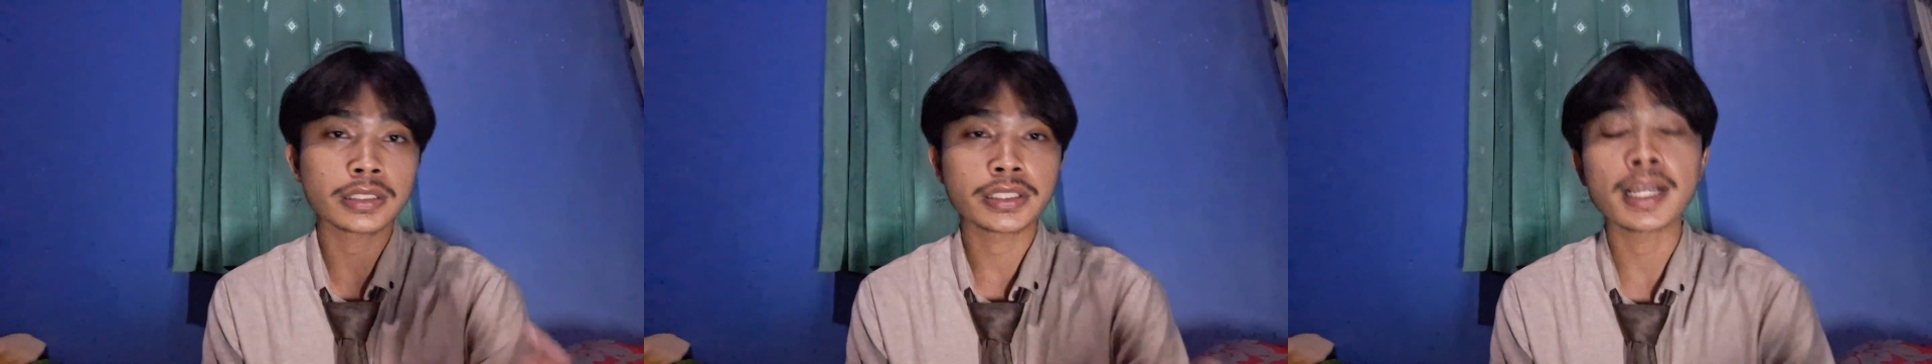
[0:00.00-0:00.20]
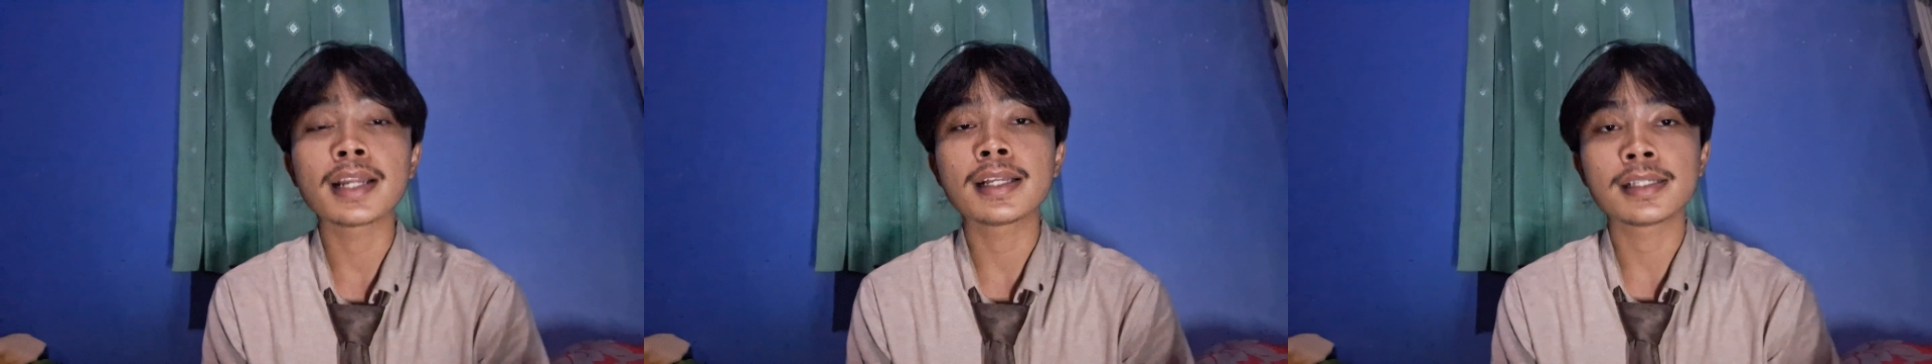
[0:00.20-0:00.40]

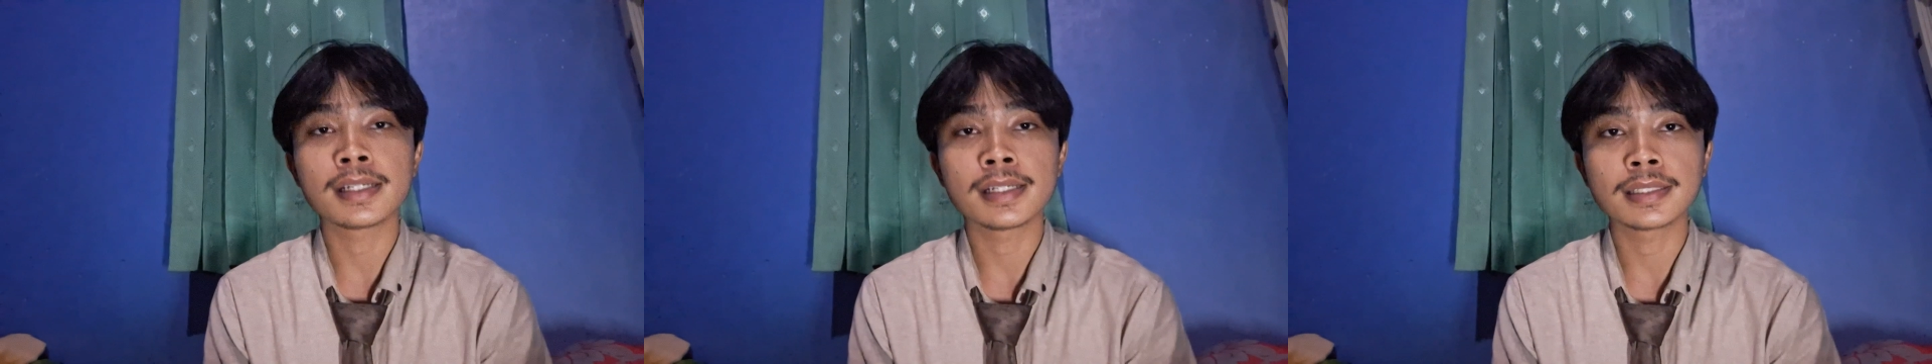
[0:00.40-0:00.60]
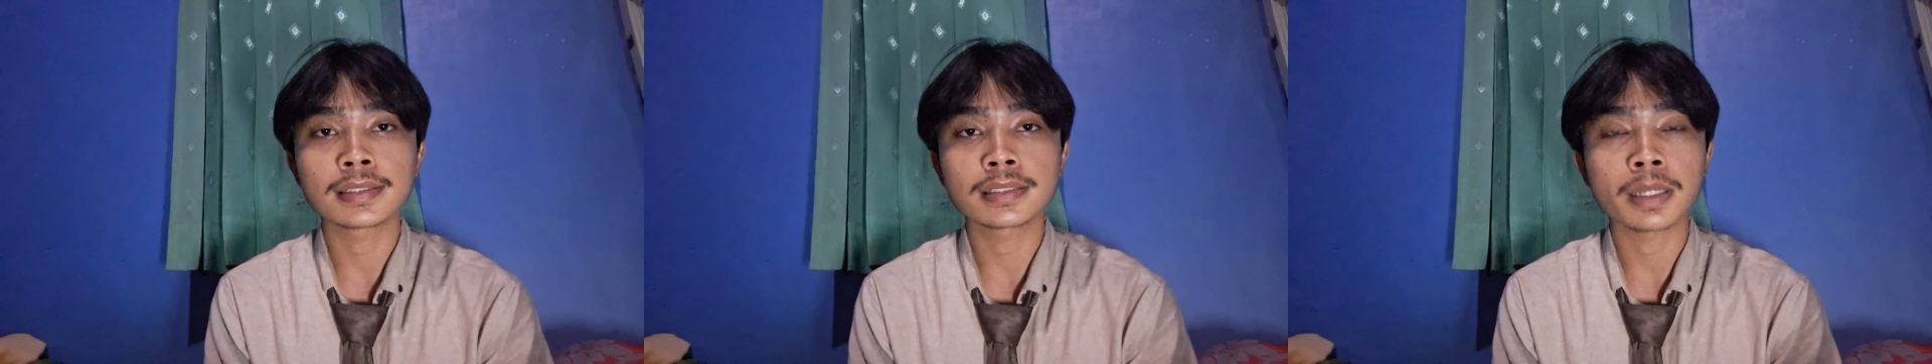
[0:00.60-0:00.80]

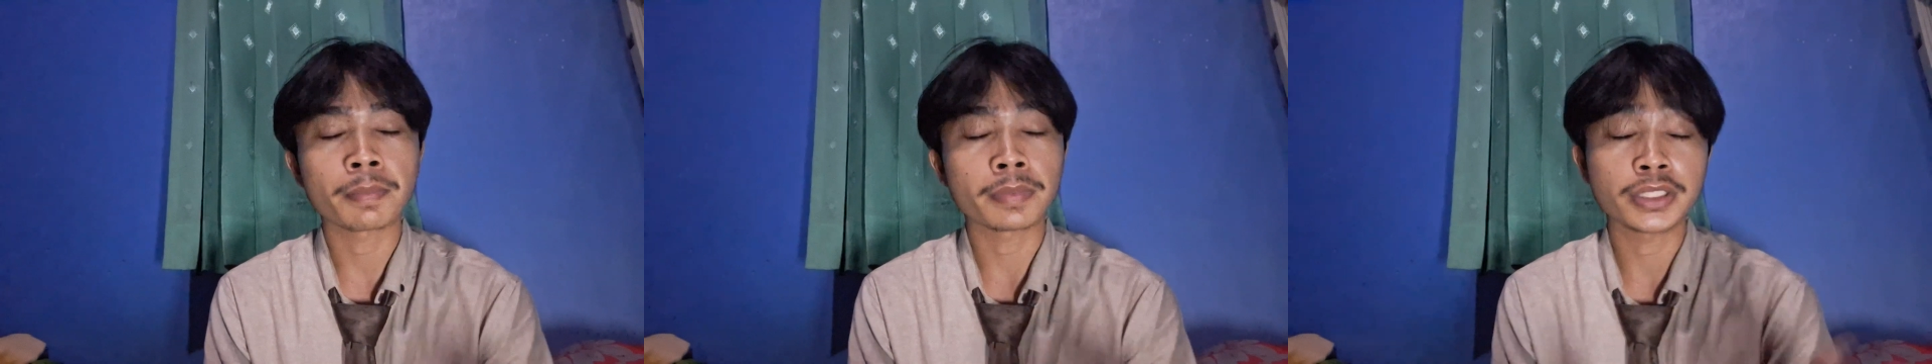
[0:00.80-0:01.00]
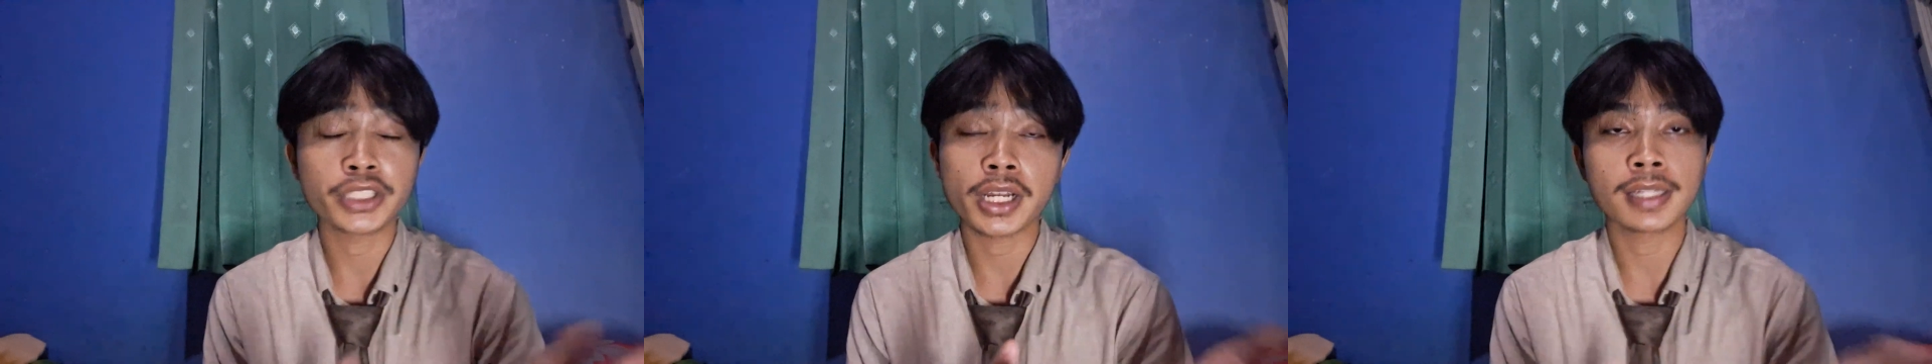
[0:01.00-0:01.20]

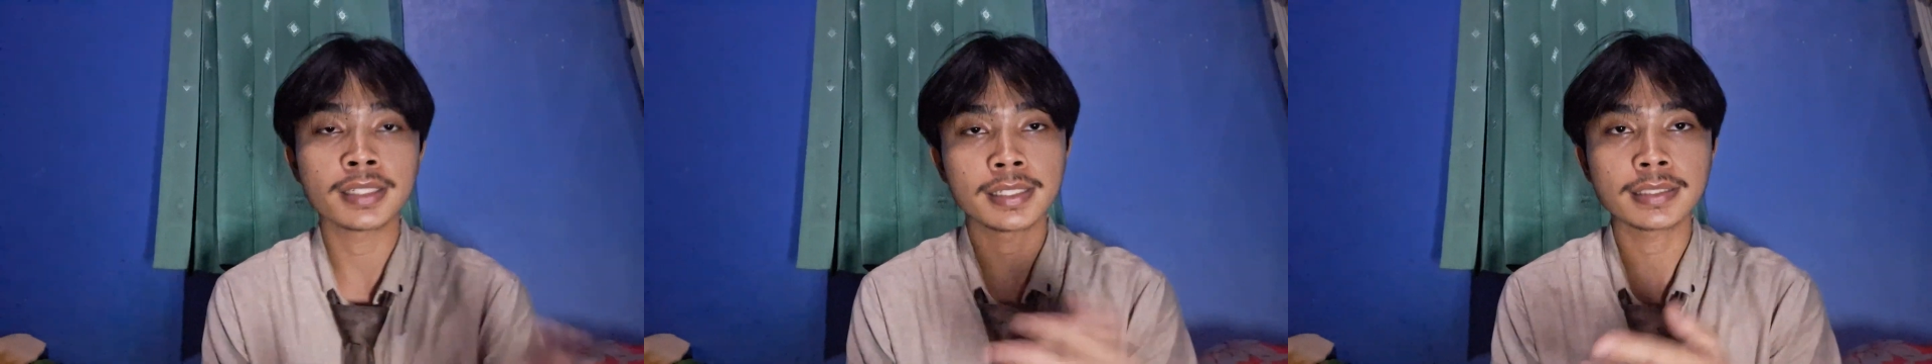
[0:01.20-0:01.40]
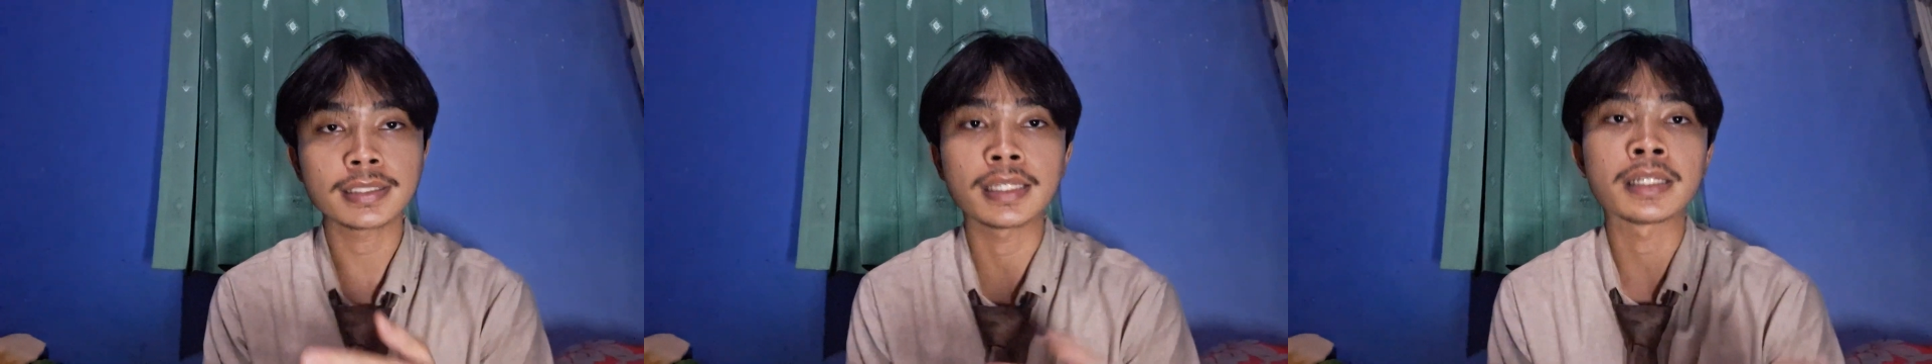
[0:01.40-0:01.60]
some
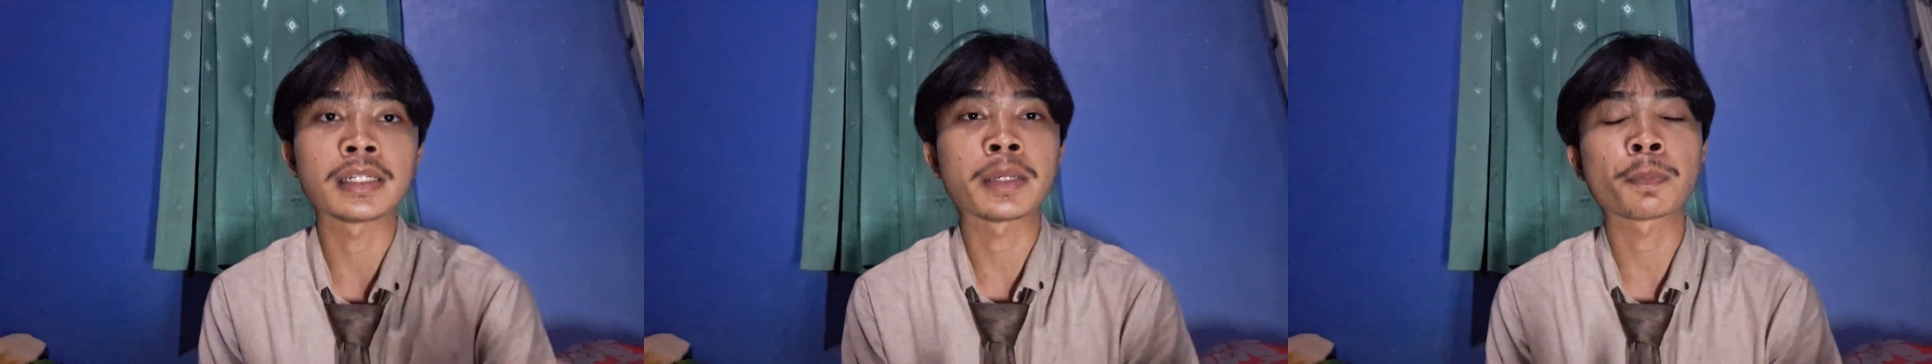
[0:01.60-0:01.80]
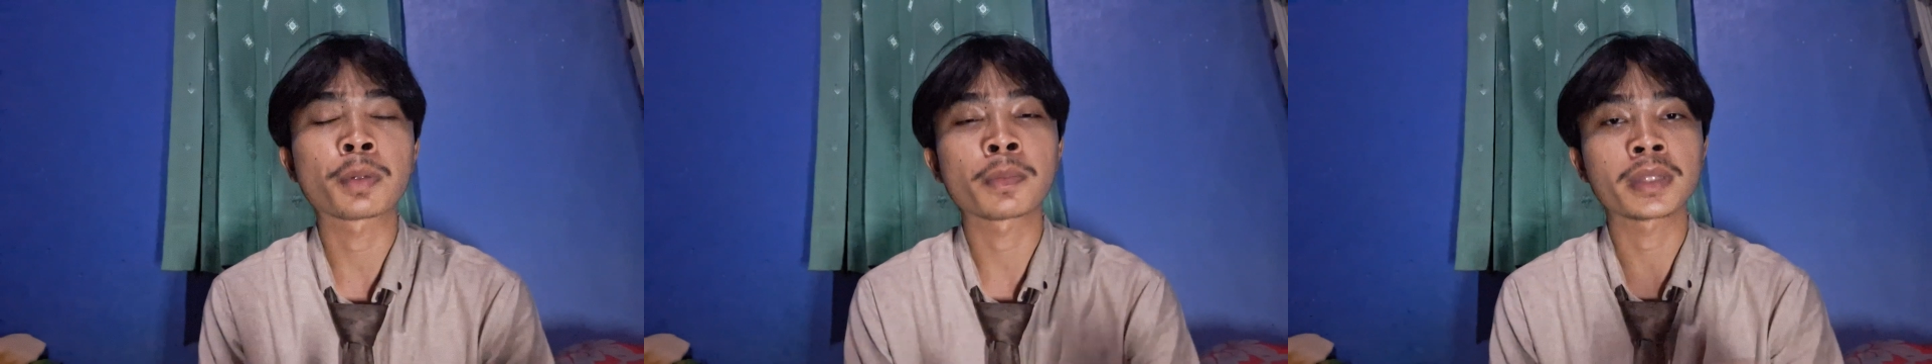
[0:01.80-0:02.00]
challenges in
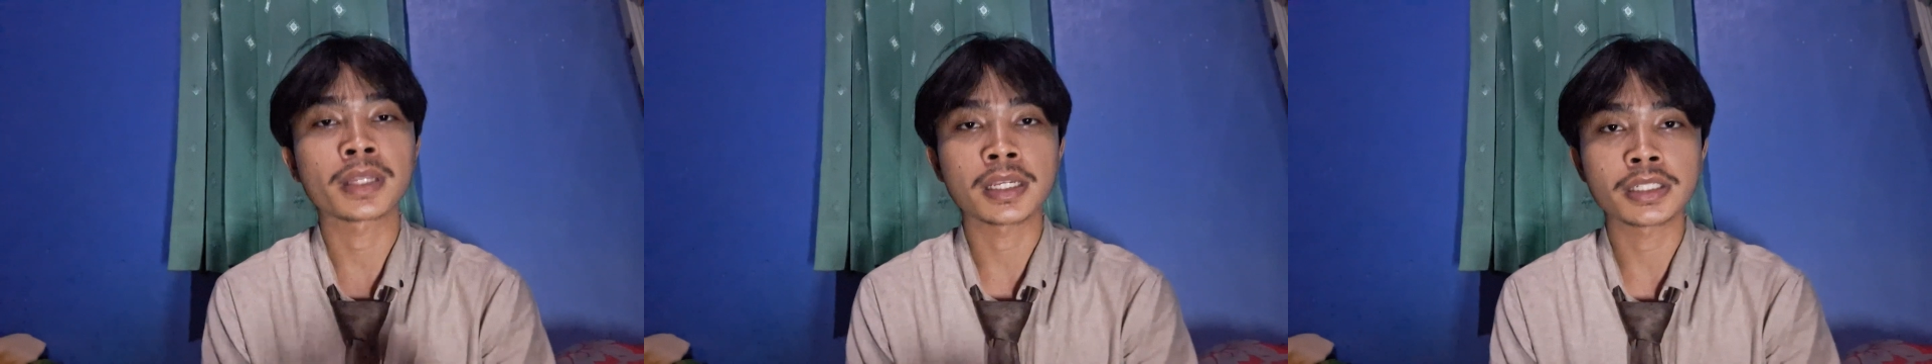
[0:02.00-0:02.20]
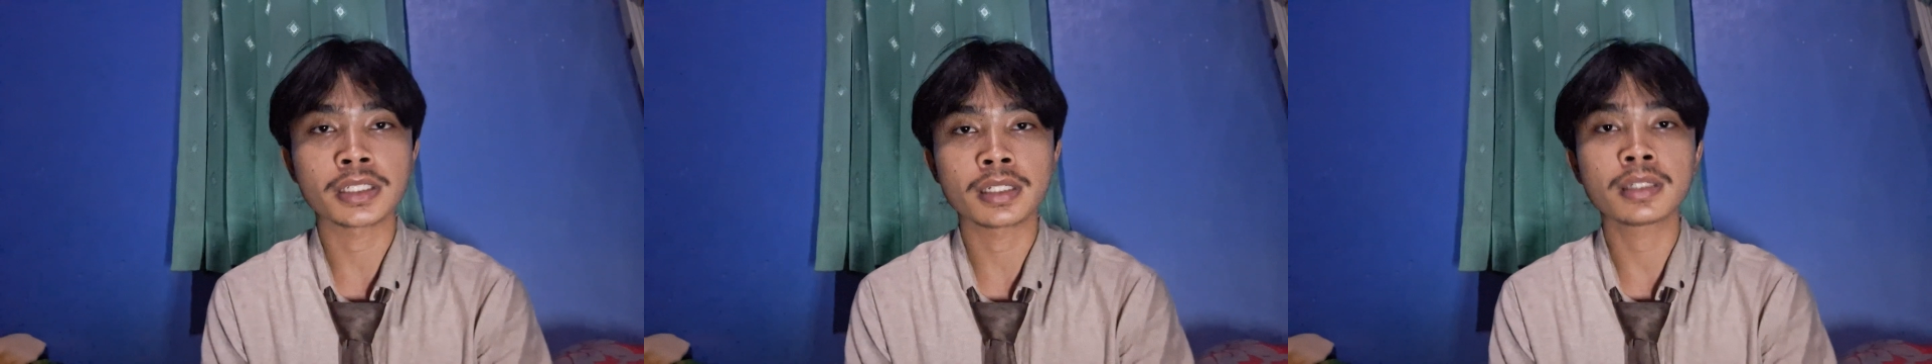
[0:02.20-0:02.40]

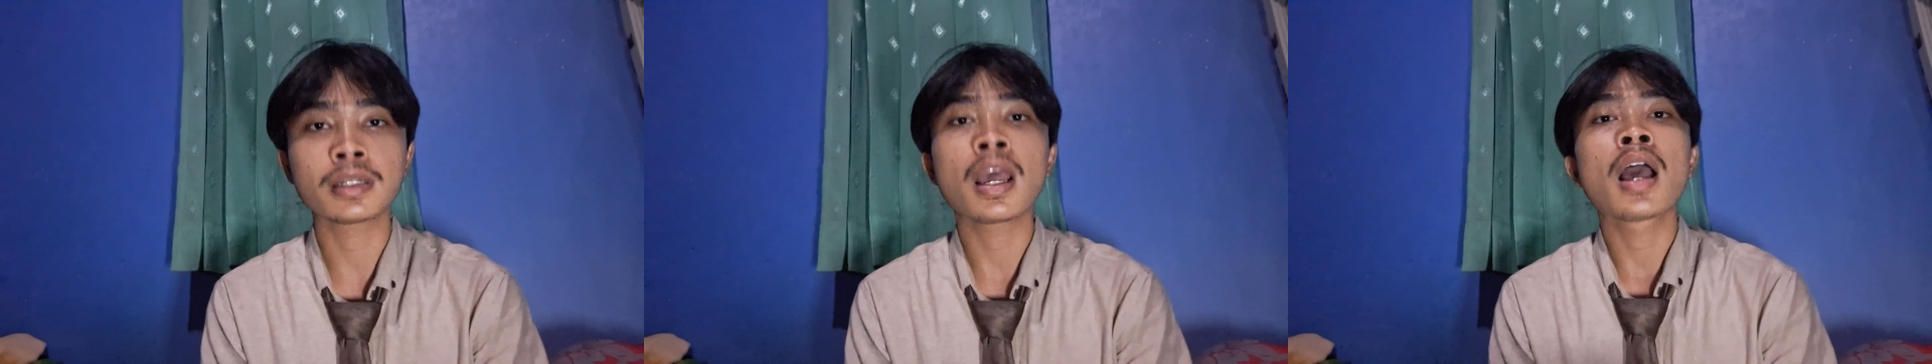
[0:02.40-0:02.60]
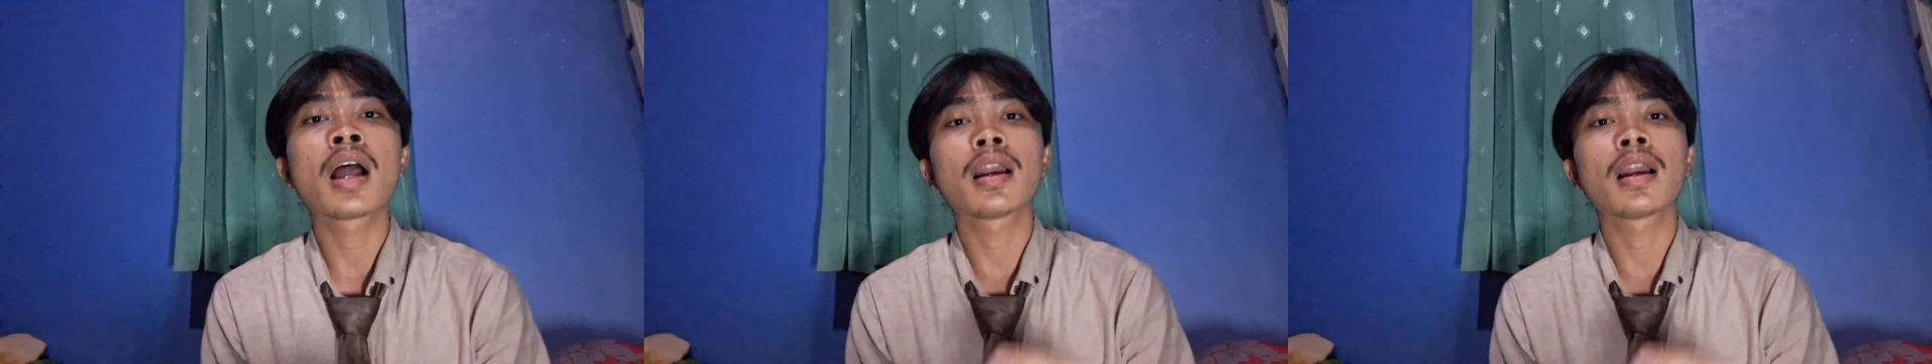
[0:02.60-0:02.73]
implementation,